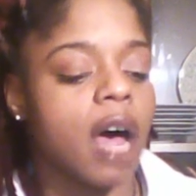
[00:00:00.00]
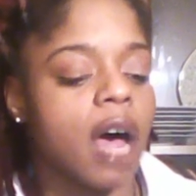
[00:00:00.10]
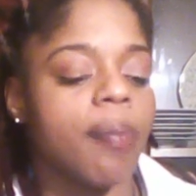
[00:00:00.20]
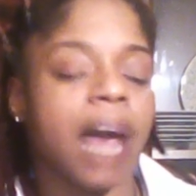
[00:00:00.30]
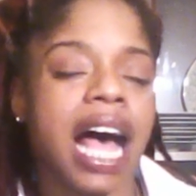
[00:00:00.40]

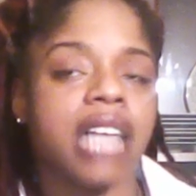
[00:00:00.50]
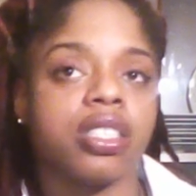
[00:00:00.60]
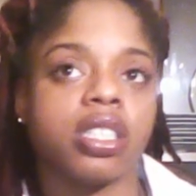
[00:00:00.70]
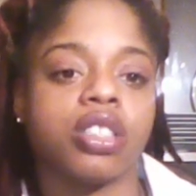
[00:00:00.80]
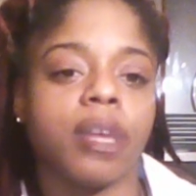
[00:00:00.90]
I'm
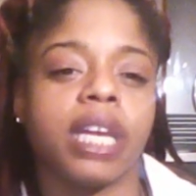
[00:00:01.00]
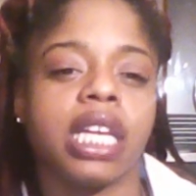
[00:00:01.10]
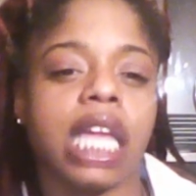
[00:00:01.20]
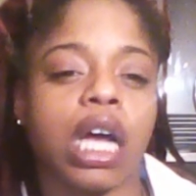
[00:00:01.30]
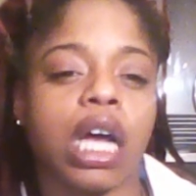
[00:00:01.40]
passionate, so I'm
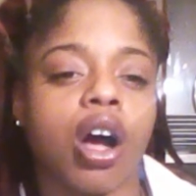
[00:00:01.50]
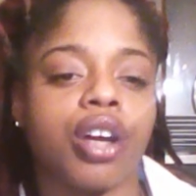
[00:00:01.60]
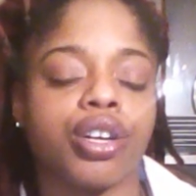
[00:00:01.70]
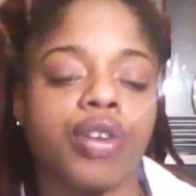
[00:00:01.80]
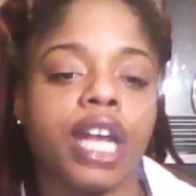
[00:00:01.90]
getting like art,
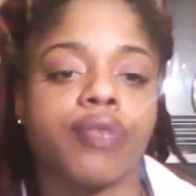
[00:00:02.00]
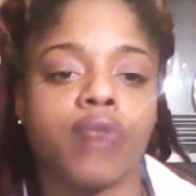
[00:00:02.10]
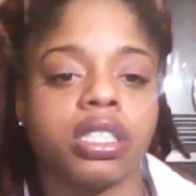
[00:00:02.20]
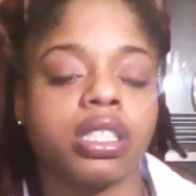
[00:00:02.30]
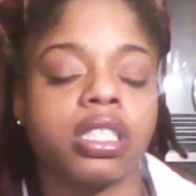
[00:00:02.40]
creative
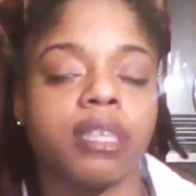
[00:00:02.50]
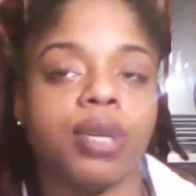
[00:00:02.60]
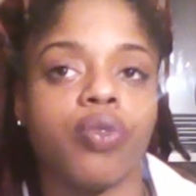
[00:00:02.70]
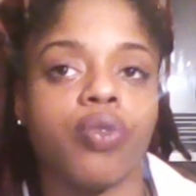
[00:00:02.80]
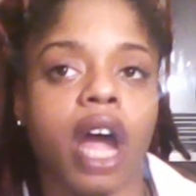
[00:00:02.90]
work. This is gonna
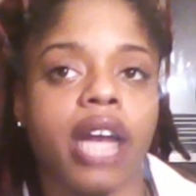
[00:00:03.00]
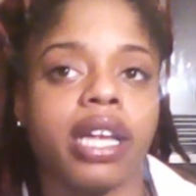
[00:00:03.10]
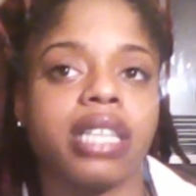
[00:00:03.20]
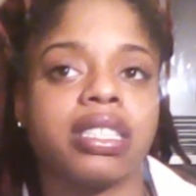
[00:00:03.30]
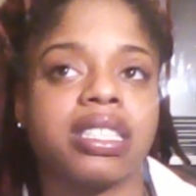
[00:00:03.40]
be
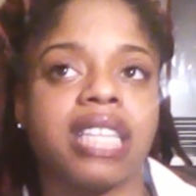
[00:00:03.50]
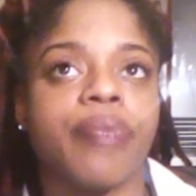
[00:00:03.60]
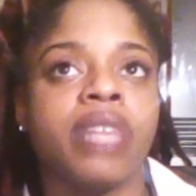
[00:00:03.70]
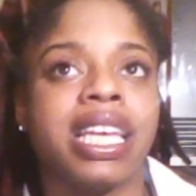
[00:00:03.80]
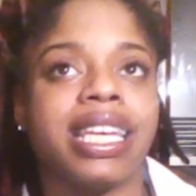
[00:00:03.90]
writing, this is like
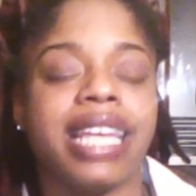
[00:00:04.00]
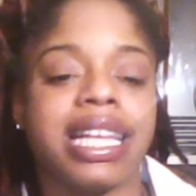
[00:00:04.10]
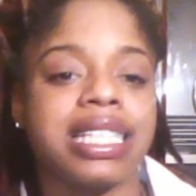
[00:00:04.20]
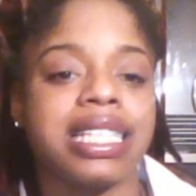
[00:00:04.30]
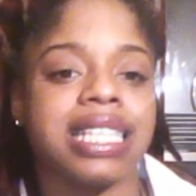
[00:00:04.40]

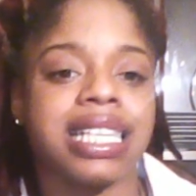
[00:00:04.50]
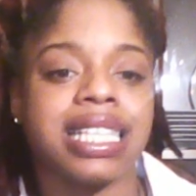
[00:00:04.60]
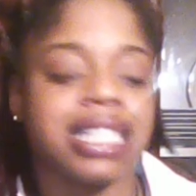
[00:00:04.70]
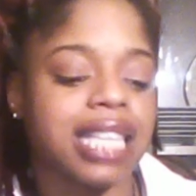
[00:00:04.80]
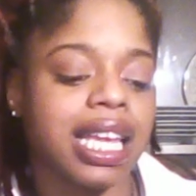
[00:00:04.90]
dancing,
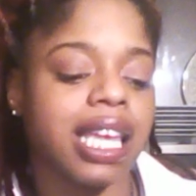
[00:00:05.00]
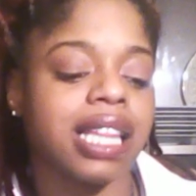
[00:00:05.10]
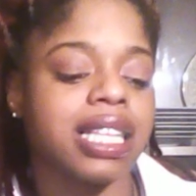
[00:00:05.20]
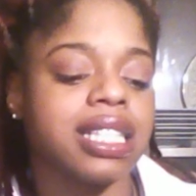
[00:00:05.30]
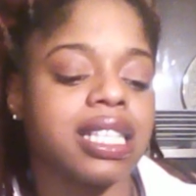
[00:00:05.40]

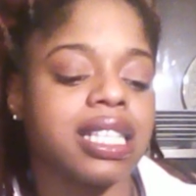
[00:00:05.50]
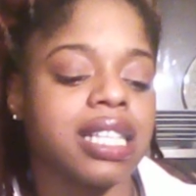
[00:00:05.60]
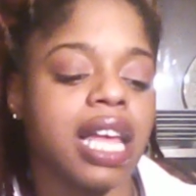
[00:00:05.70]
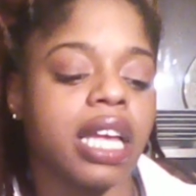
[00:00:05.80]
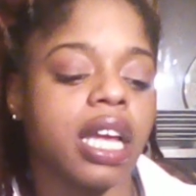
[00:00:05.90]
singing, this is
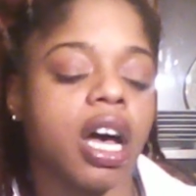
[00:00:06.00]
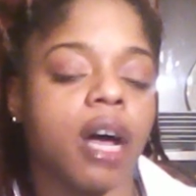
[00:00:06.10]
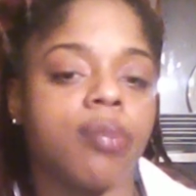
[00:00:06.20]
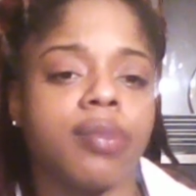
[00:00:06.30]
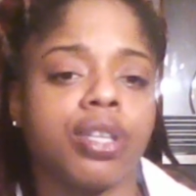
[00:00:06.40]
like
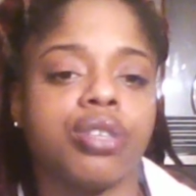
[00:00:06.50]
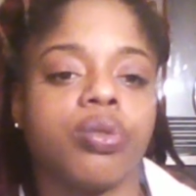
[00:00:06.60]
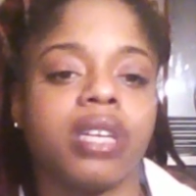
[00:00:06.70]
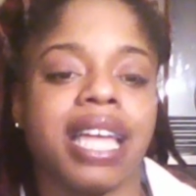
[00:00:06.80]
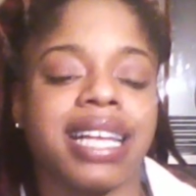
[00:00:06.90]
um, something to
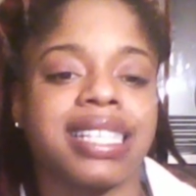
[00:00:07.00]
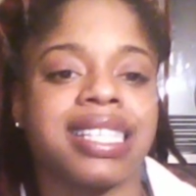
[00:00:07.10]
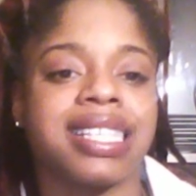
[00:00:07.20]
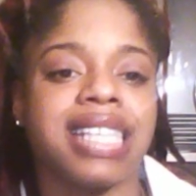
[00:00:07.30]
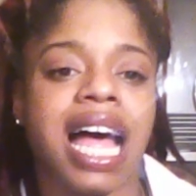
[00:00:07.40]
do with like
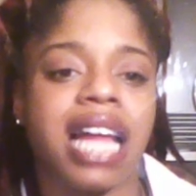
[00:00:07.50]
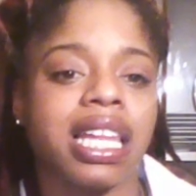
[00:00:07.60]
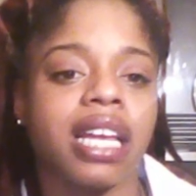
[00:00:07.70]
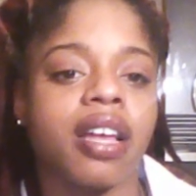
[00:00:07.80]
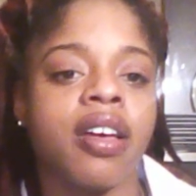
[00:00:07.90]

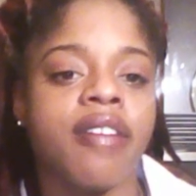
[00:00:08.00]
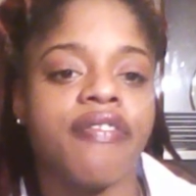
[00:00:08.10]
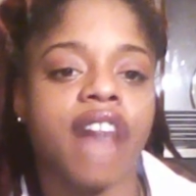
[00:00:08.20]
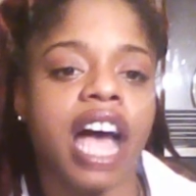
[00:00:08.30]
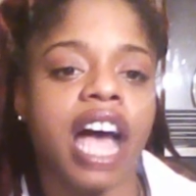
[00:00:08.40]
styling,
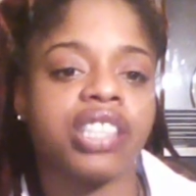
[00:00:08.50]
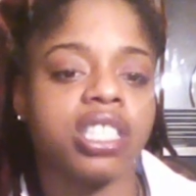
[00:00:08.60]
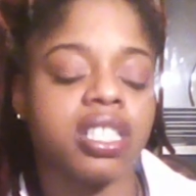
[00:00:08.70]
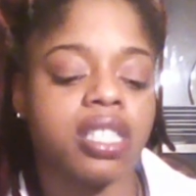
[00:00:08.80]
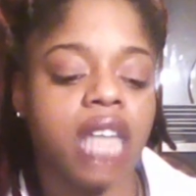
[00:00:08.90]

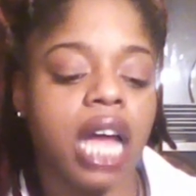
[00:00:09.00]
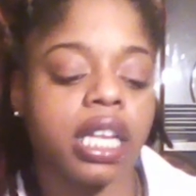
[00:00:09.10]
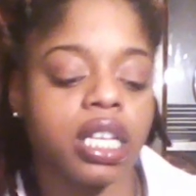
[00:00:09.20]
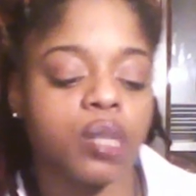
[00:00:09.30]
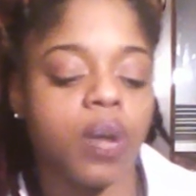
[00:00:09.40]
fashion
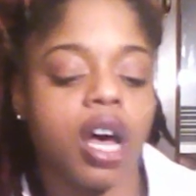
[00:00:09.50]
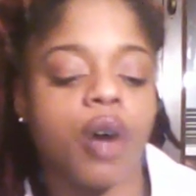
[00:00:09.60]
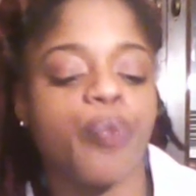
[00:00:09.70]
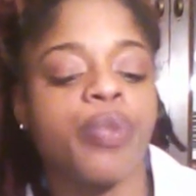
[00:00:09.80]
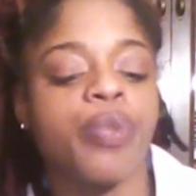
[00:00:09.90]
styling as
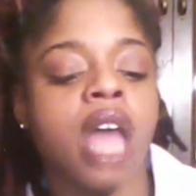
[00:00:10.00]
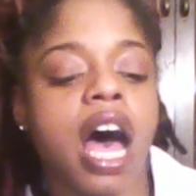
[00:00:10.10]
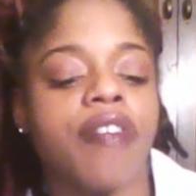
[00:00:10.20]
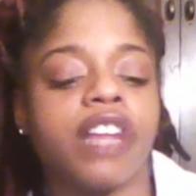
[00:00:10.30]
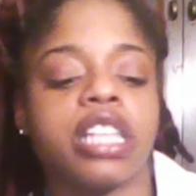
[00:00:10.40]
well.
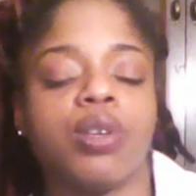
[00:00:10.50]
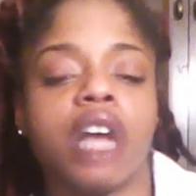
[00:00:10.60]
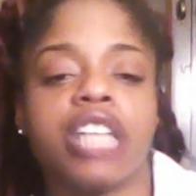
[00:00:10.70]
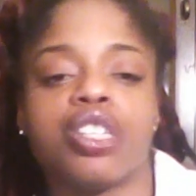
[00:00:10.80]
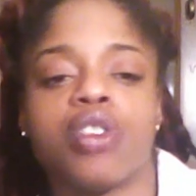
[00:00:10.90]
I feel like some of you
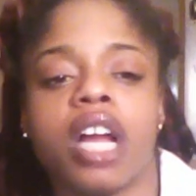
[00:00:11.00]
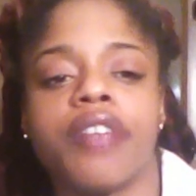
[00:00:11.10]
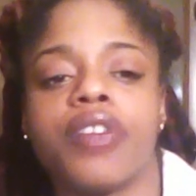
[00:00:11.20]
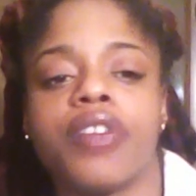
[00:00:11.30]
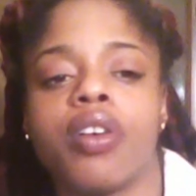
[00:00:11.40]
guys are trying
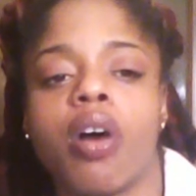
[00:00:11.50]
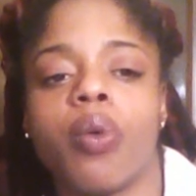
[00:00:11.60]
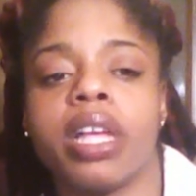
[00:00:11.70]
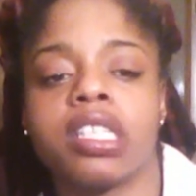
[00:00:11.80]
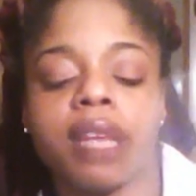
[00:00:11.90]
to figure out
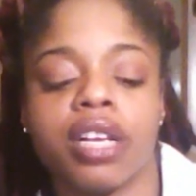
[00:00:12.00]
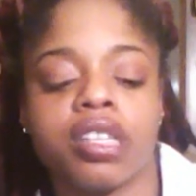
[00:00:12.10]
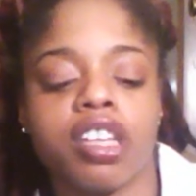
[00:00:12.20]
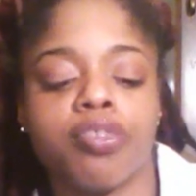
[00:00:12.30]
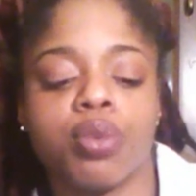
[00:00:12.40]
ways to make
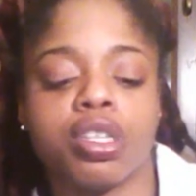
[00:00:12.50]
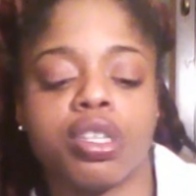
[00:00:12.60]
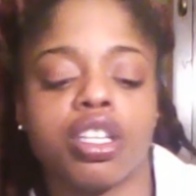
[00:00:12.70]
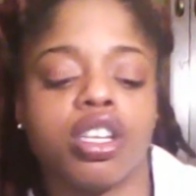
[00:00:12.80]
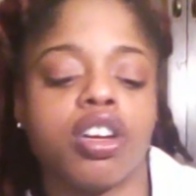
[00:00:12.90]
yourself more
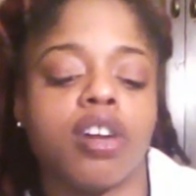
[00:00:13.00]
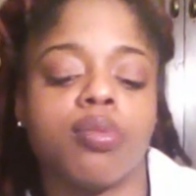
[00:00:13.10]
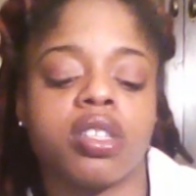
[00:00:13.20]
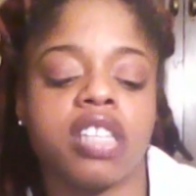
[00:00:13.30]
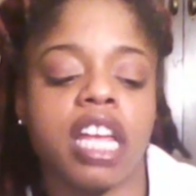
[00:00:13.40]
secure or
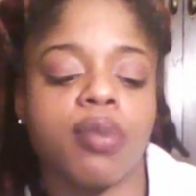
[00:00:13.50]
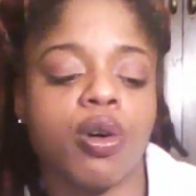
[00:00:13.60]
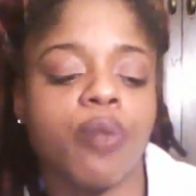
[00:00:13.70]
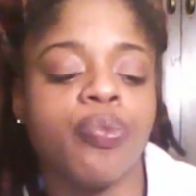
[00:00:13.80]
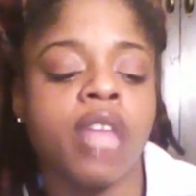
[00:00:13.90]
more
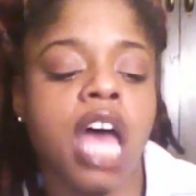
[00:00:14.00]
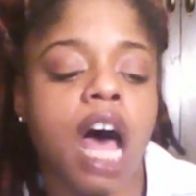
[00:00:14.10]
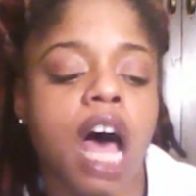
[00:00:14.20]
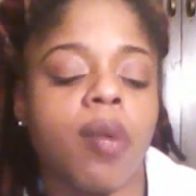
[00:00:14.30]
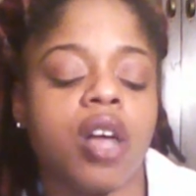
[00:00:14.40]
stable.
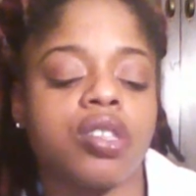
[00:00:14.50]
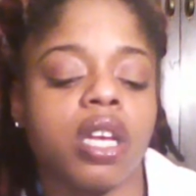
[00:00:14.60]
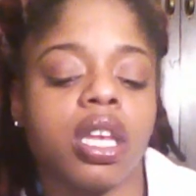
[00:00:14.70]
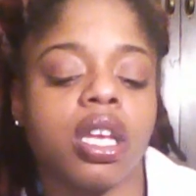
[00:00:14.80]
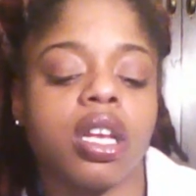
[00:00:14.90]
I'm also
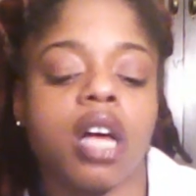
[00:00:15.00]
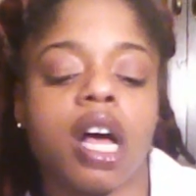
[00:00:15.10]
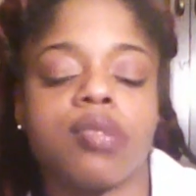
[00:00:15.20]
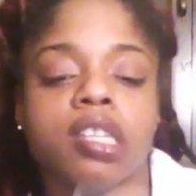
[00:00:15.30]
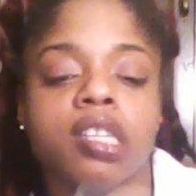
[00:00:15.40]
getting
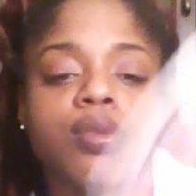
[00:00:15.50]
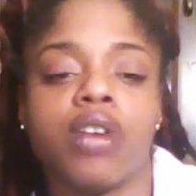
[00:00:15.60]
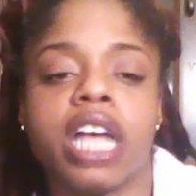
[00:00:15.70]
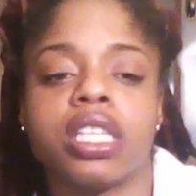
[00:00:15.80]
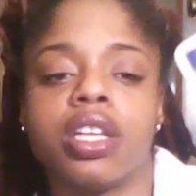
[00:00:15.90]
um, some of you
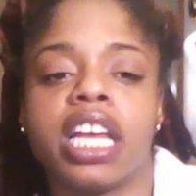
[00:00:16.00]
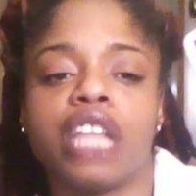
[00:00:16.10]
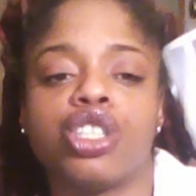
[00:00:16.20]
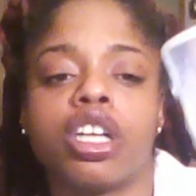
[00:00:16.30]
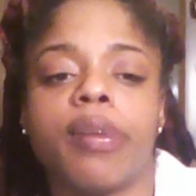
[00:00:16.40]
guys are looking
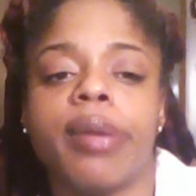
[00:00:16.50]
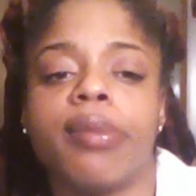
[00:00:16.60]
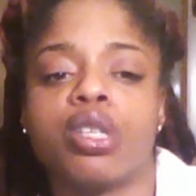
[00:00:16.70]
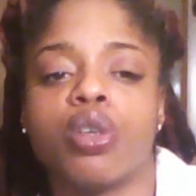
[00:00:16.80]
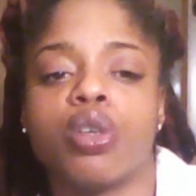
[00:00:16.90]
at your
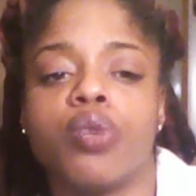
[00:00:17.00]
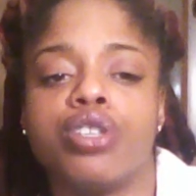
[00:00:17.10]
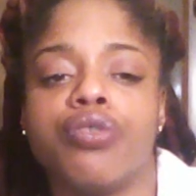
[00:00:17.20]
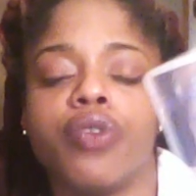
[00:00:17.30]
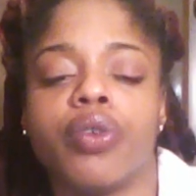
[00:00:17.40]
commitments or what
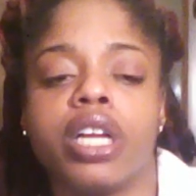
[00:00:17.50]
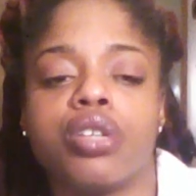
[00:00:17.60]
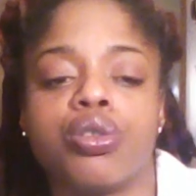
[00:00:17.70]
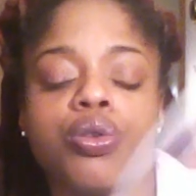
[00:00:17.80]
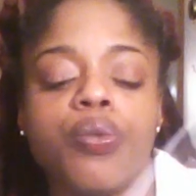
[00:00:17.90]
you've
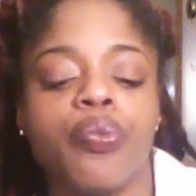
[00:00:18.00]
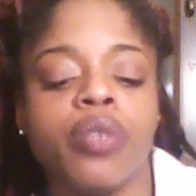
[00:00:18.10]
agreed to.